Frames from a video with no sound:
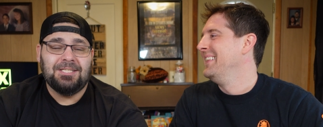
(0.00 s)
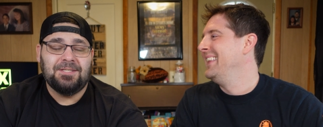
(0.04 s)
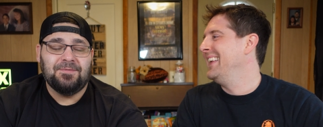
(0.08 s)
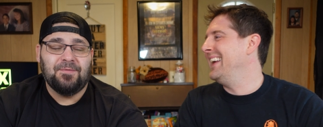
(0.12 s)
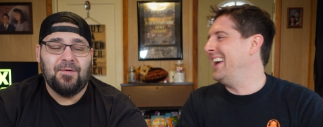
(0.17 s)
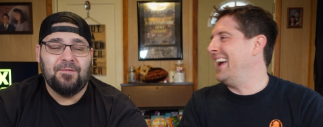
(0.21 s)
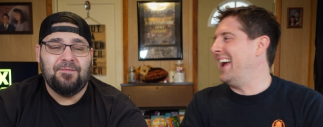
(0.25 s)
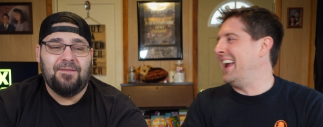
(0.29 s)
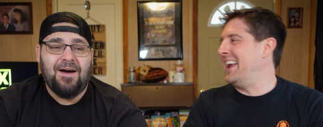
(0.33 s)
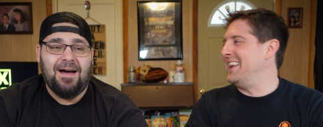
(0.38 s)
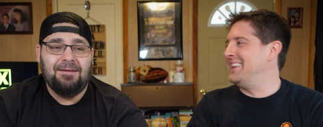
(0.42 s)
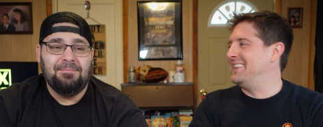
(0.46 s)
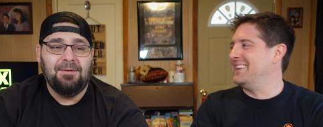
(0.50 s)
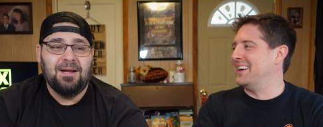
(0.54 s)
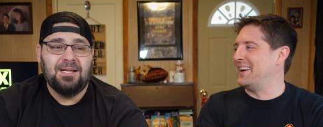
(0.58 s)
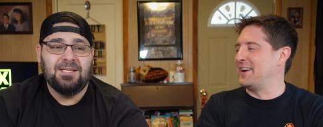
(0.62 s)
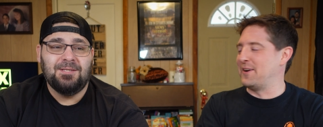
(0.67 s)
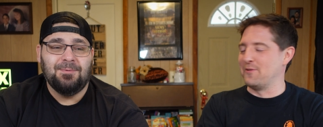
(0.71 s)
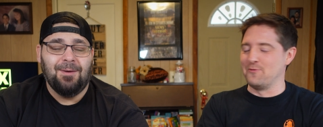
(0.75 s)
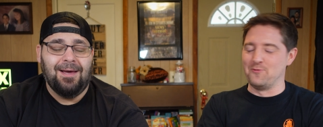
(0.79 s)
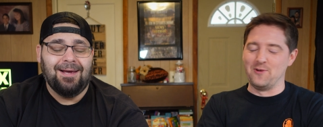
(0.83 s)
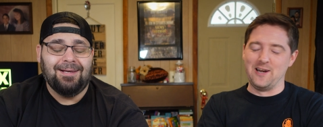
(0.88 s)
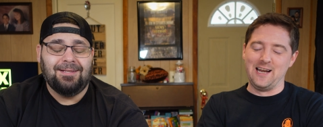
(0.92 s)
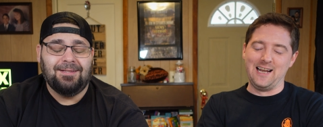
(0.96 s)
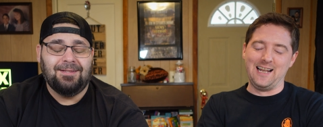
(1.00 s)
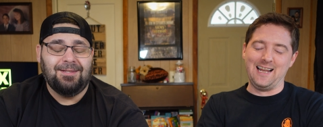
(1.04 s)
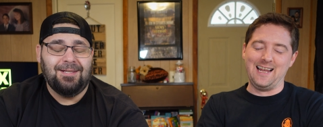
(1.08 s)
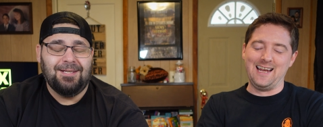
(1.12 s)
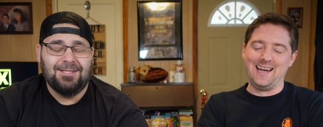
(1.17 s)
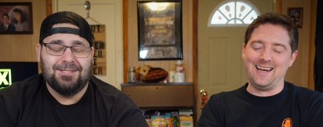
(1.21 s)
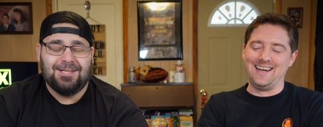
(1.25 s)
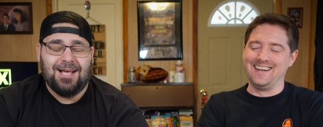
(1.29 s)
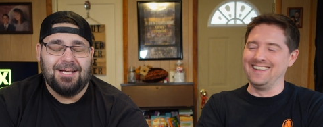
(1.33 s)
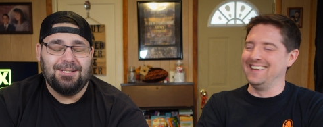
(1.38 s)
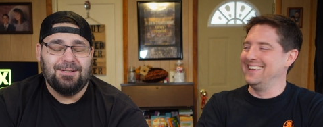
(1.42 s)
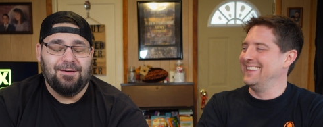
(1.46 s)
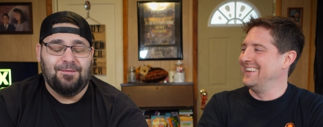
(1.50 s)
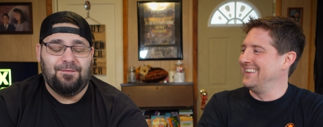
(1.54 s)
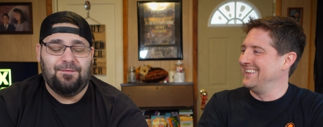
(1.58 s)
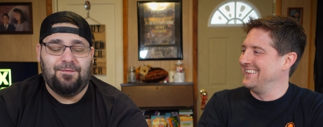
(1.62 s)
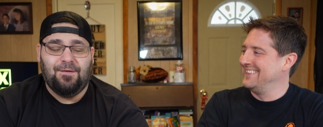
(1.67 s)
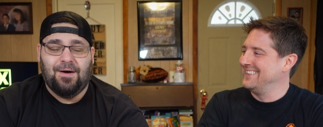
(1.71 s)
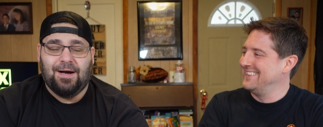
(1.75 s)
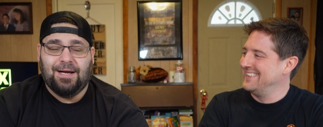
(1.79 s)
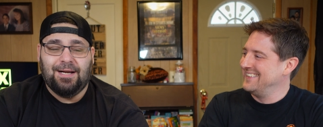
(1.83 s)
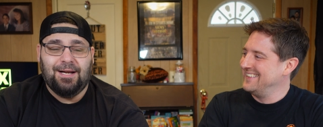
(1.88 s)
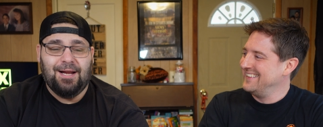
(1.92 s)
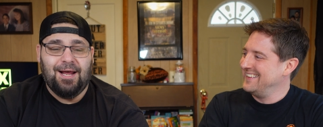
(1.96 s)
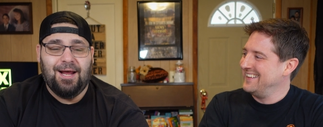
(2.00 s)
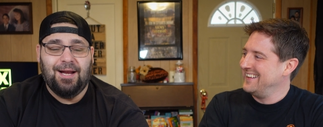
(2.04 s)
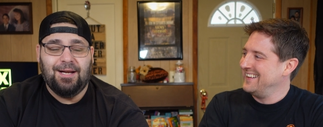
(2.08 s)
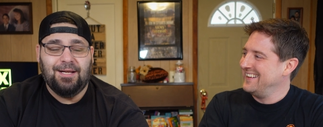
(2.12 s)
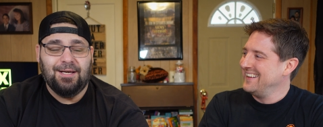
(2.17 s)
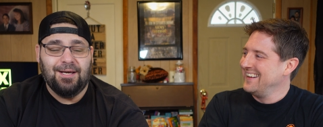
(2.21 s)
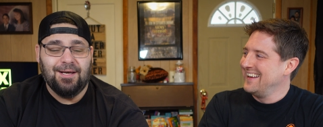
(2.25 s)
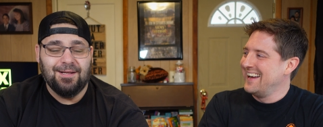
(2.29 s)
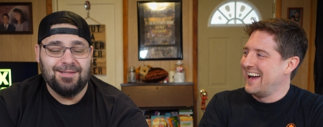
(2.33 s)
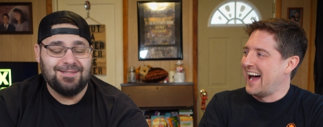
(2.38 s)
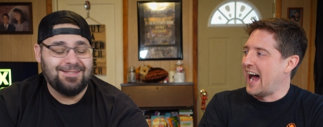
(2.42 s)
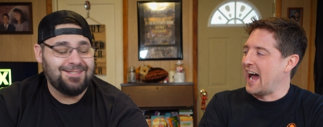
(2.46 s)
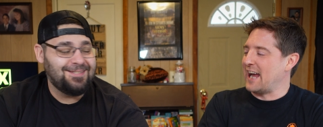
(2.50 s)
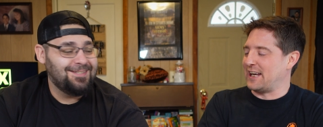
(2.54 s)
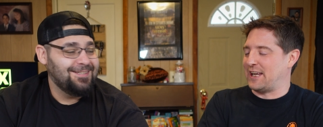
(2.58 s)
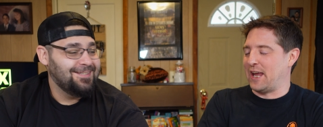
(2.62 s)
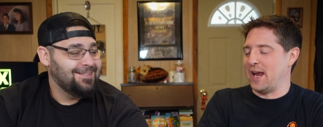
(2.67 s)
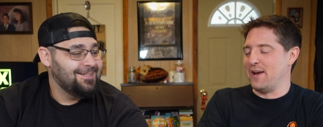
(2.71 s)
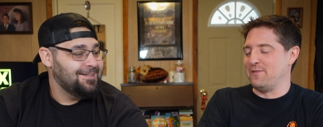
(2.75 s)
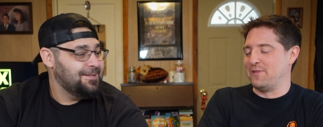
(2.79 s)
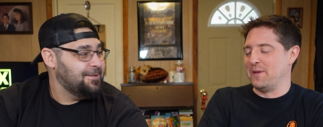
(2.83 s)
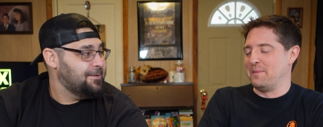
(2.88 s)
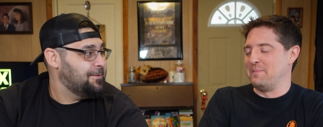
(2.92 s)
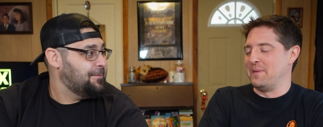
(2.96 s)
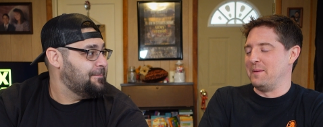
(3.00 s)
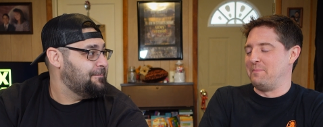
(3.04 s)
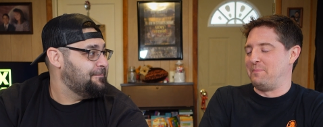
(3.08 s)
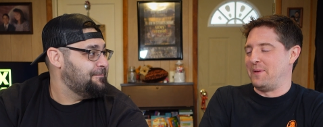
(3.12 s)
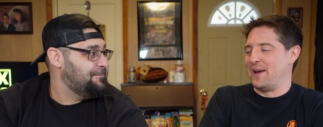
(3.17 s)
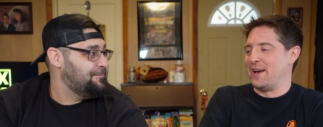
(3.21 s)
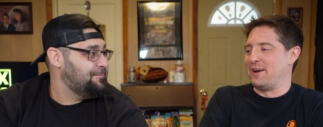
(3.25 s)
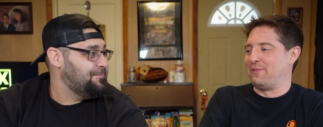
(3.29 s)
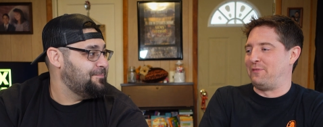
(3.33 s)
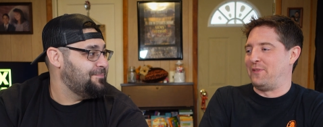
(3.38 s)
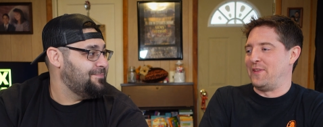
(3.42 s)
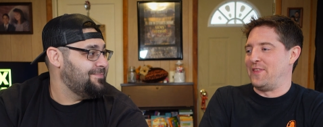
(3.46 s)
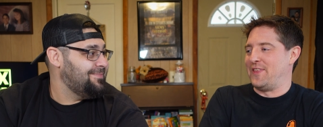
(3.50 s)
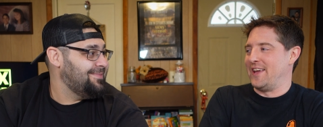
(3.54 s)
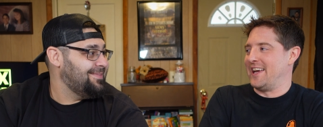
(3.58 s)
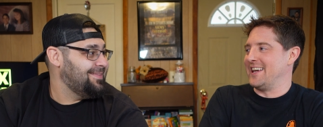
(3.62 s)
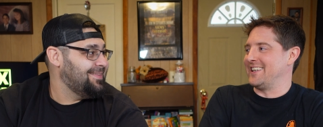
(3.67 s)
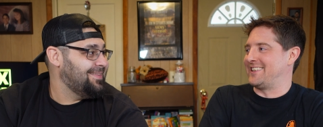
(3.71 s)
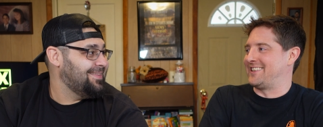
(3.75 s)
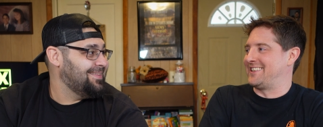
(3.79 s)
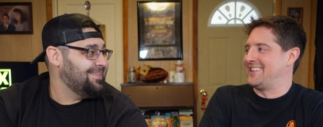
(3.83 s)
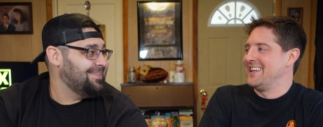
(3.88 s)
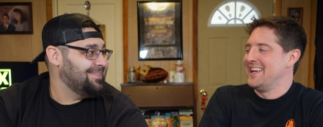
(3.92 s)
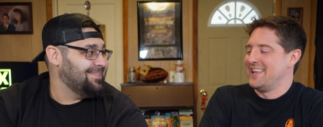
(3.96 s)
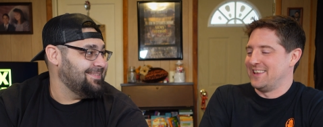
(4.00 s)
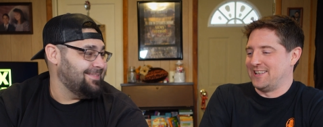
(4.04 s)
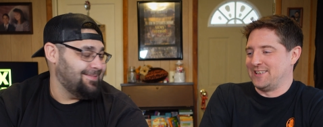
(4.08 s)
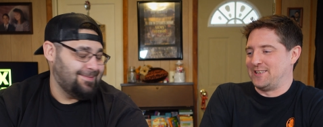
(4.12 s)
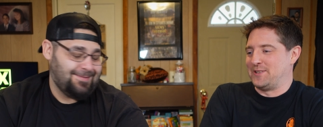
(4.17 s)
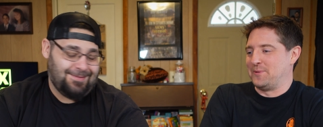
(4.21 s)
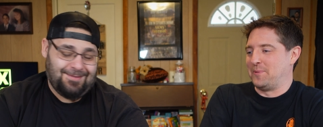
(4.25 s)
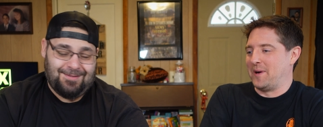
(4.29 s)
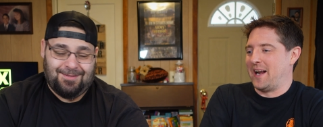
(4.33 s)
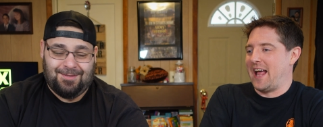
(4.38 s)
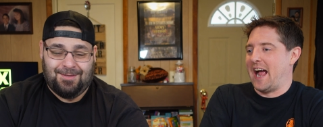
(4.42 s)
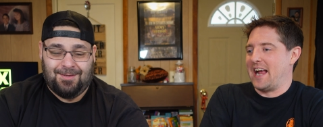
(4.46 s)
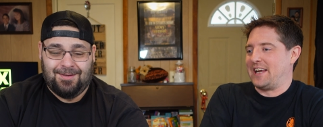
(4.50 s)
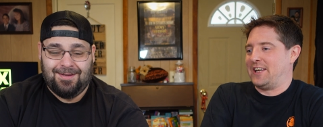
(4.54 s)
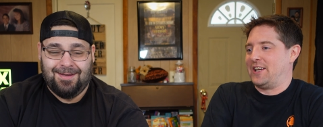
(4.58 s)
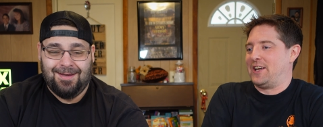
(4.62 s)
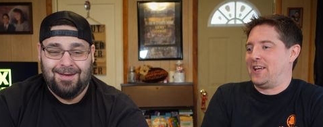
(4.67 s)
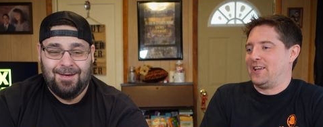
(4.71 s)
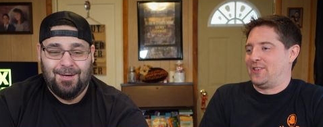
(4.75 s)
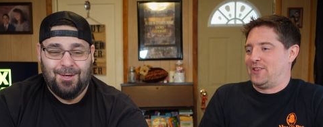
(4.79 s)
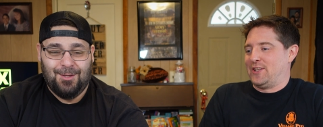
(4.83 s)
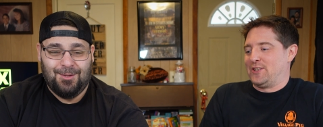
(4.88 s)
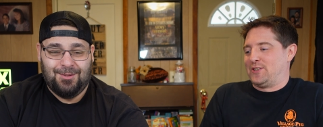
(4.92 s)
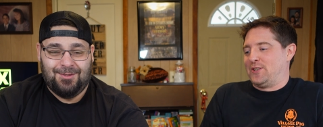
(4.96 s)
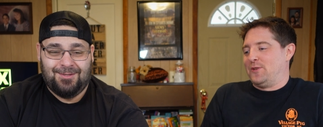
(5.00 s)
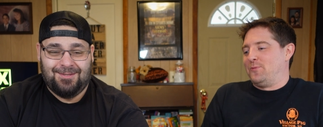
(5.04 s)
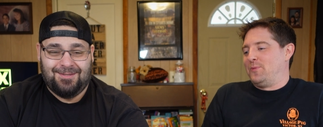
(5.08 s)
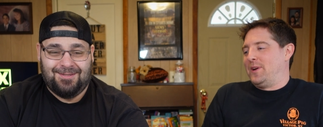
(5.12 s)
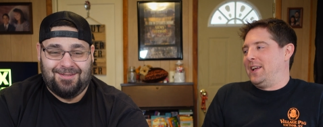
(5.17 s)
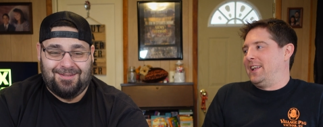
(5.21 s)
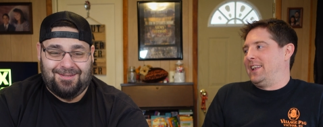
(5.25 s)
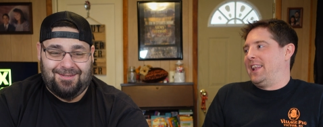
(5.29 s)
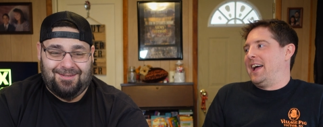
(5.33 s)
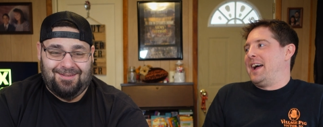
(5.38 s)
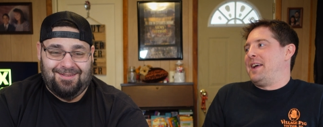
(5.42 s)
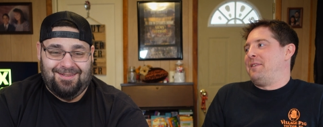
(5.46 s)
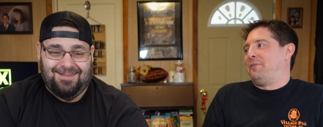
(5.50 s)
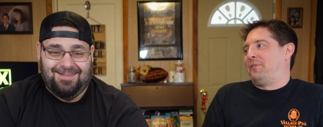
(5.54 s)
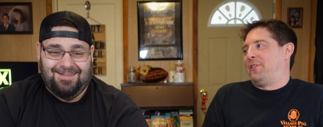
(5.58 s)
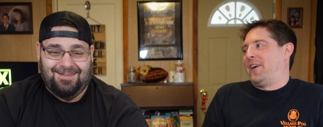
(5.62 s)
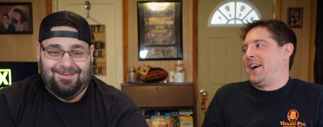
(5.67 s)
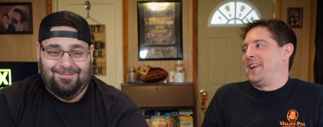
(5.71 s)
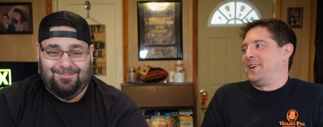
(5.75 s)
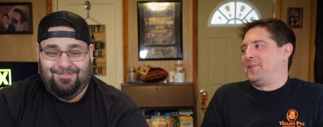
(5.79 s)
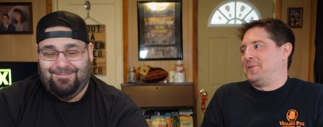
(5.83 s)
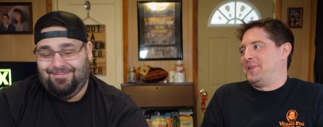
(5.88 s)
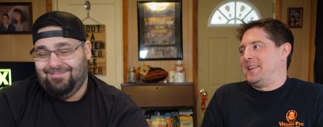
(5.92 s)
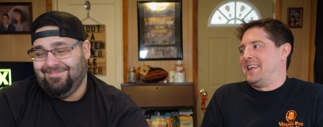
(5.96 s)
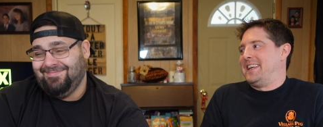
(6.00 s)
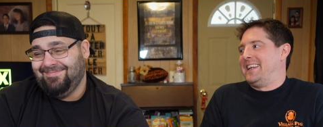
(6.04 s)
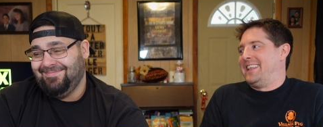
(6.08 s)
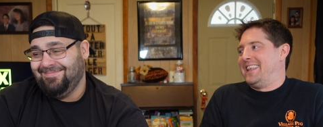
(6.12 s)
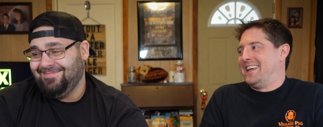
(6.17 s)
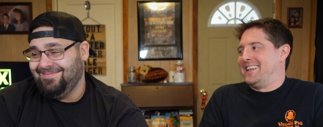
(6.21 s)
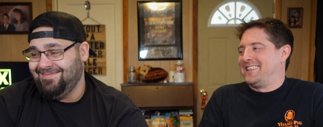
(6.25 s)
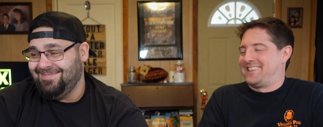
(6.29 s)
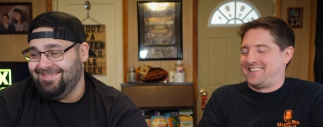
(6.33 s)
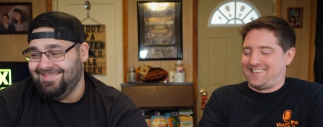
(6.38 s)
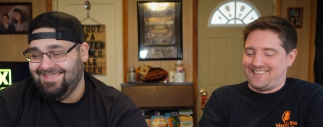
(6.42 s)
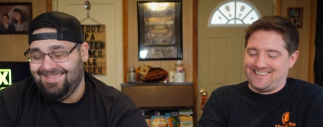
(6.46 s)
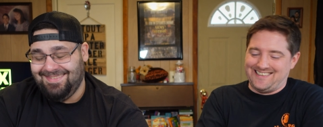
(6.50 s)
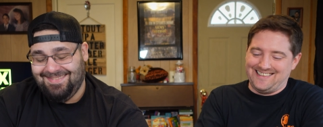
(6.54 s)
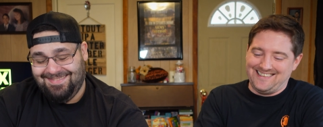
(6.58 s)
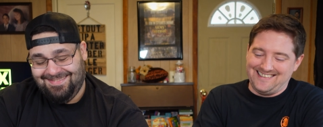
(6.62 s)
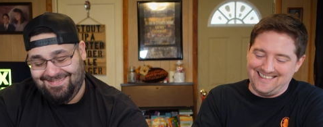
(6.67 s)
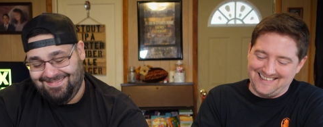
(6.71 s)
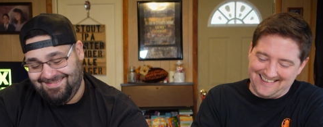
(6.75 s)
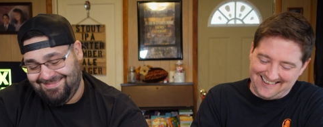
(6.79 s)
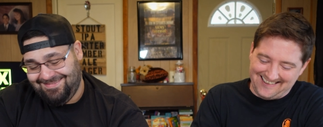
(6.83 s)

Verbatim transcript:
Speaker 1: this for five minutes. Like, really? You guys
Speaker 2: are fucking idiots. I gave them the beer for this. This is what I could get this in real life. I don't need this.